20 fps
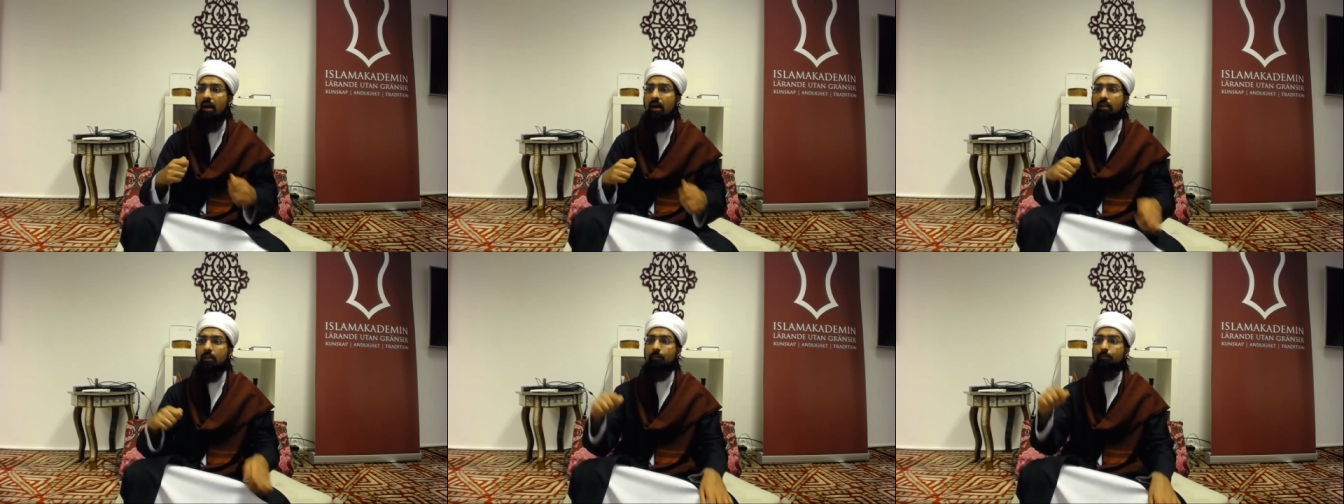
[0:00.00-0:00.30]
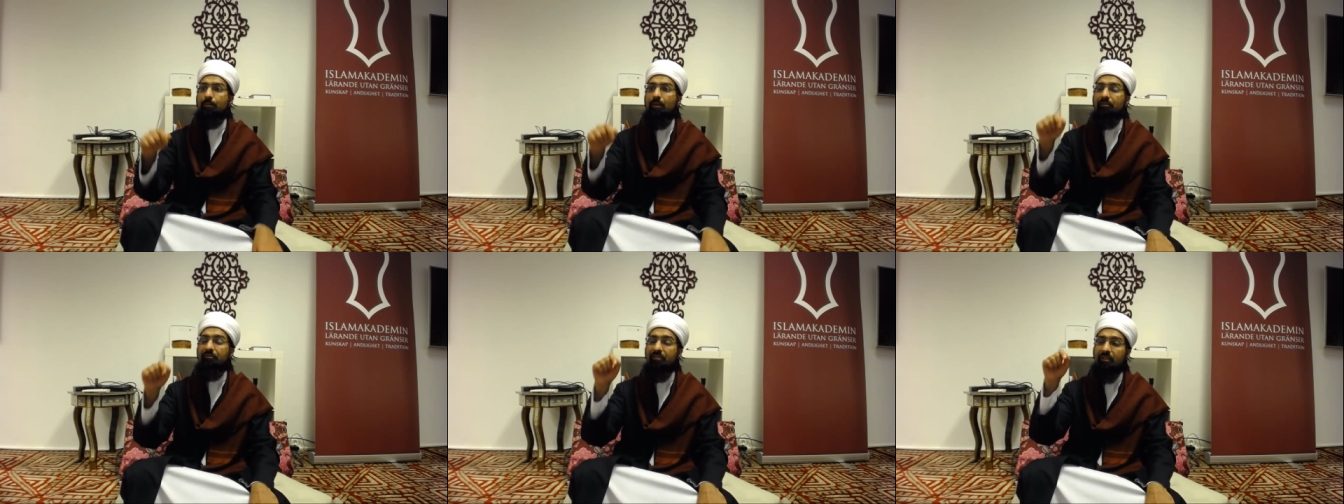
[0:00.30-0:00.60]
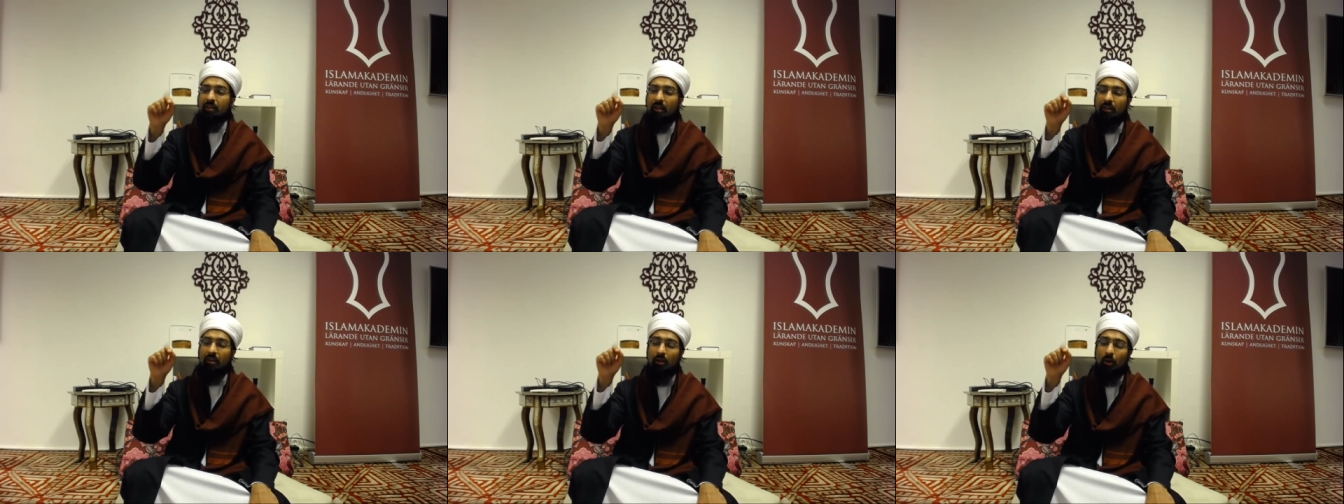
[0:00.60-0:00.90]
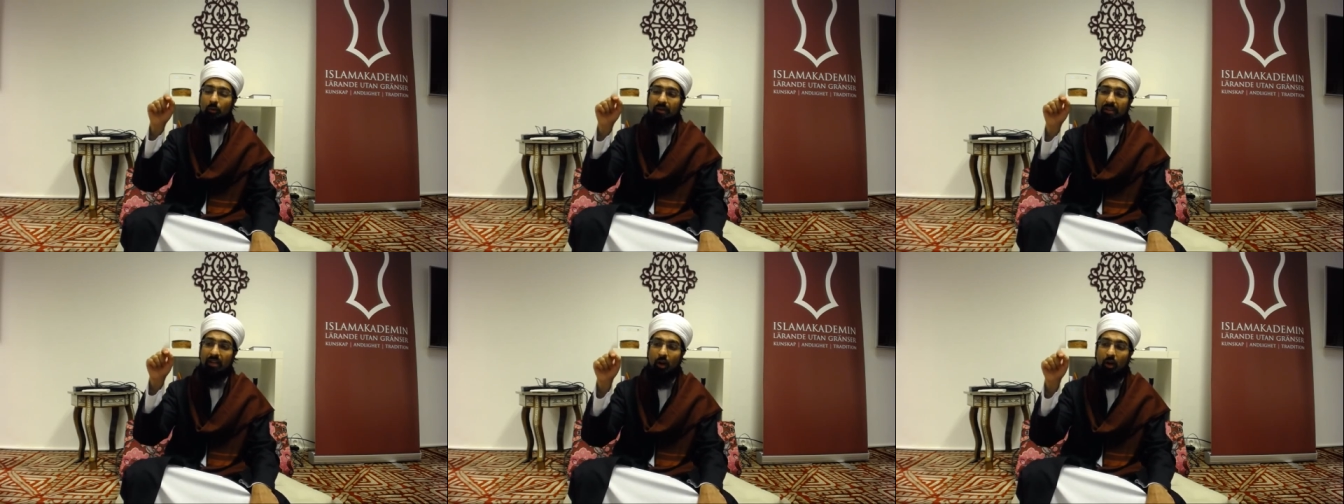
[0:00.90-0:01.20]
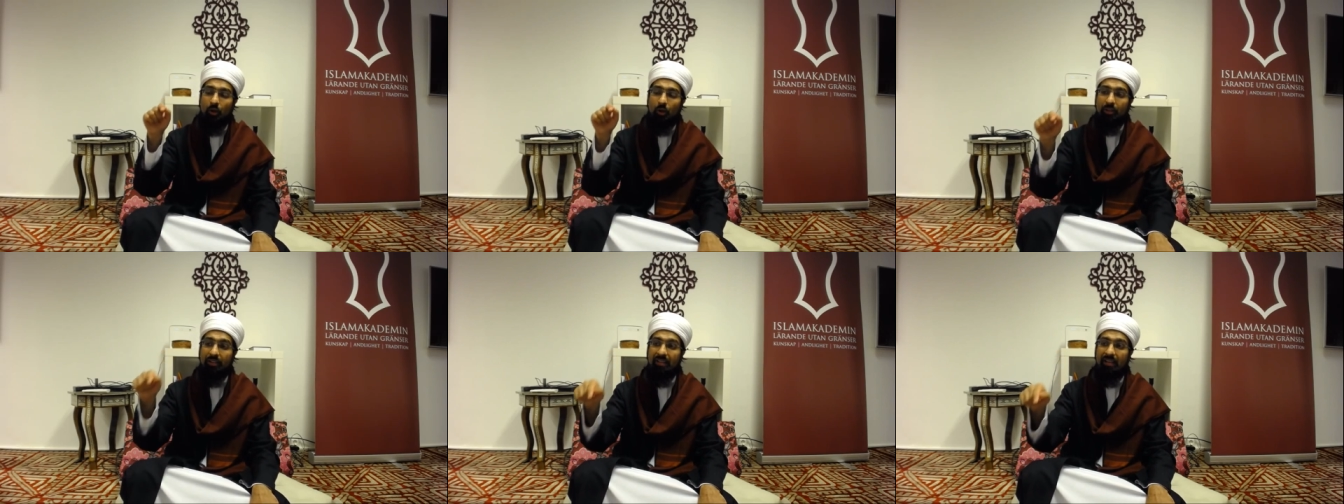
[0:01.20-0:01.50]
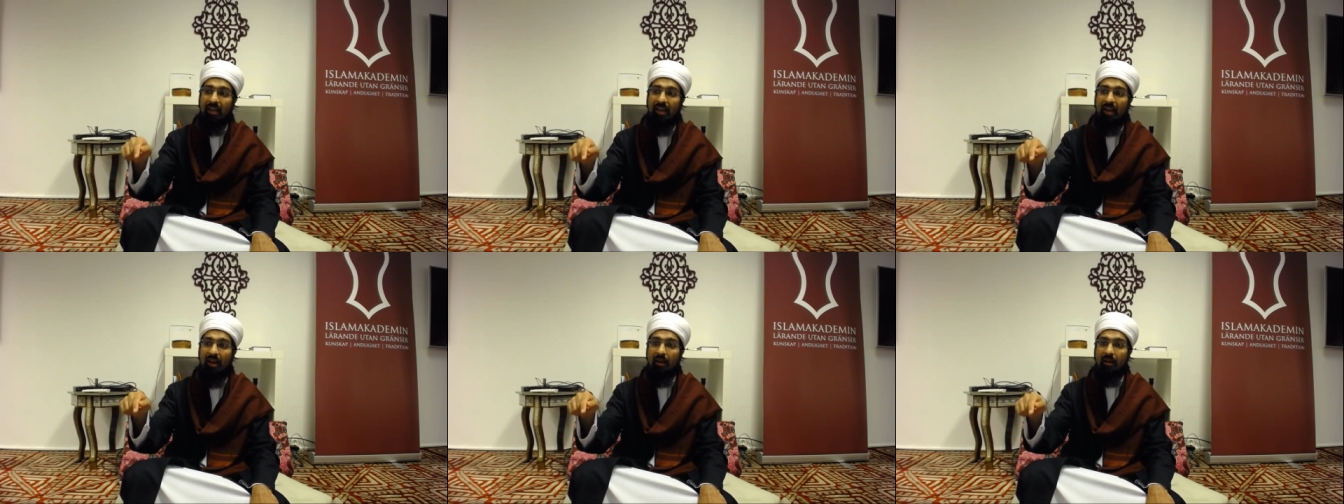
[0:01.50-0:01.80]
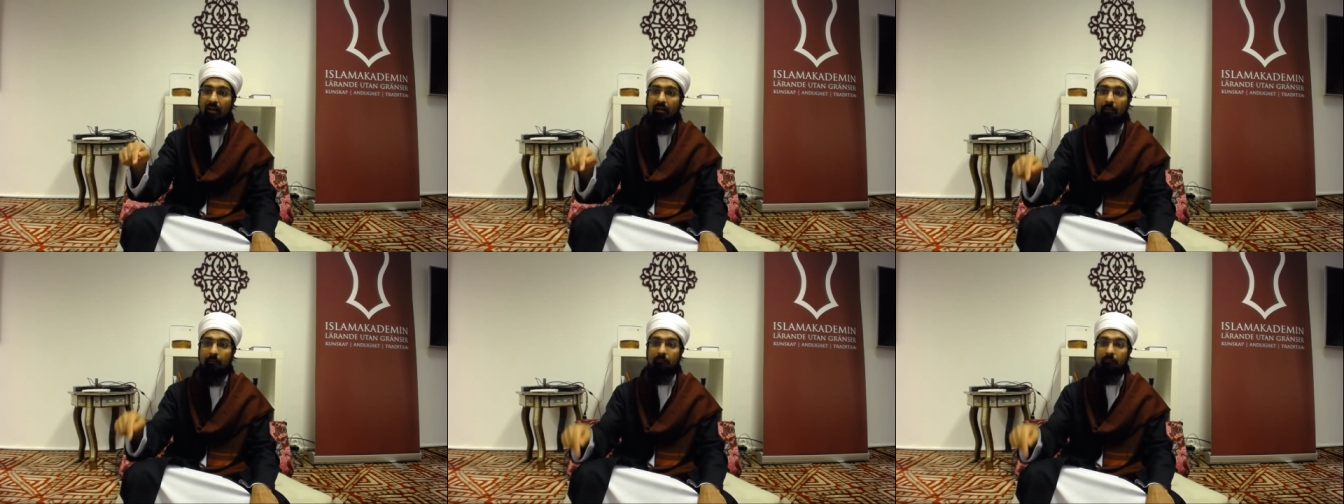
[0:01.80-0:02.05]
the Prophet not only honored her,